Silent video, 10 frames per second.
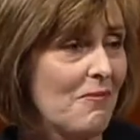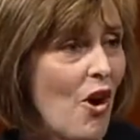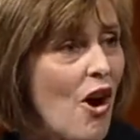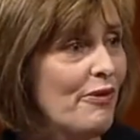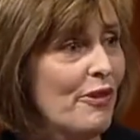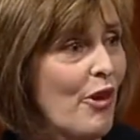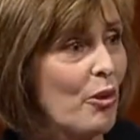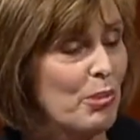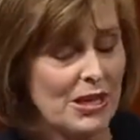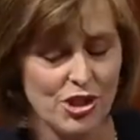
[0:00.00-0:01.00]
off of
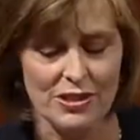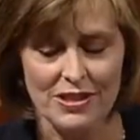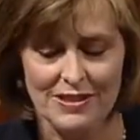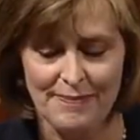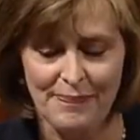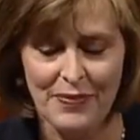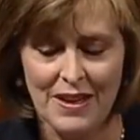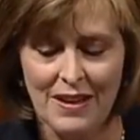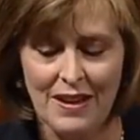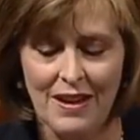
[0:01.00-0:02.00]
our beaches.
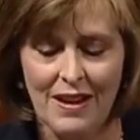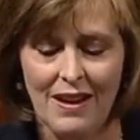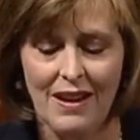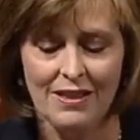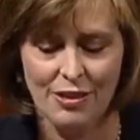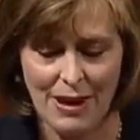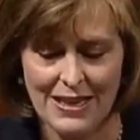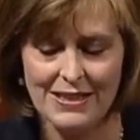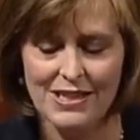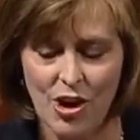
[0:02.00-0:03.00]
It
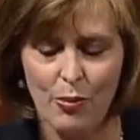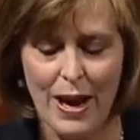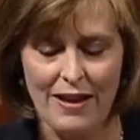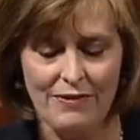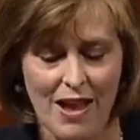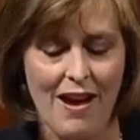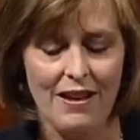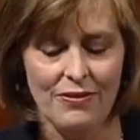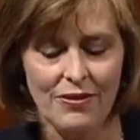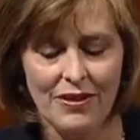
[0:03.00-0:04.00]
threatens our way of
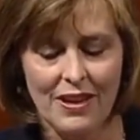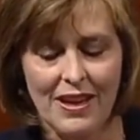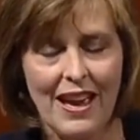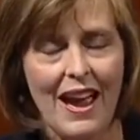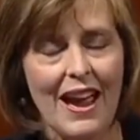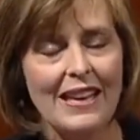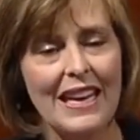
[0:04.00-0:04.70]
life. And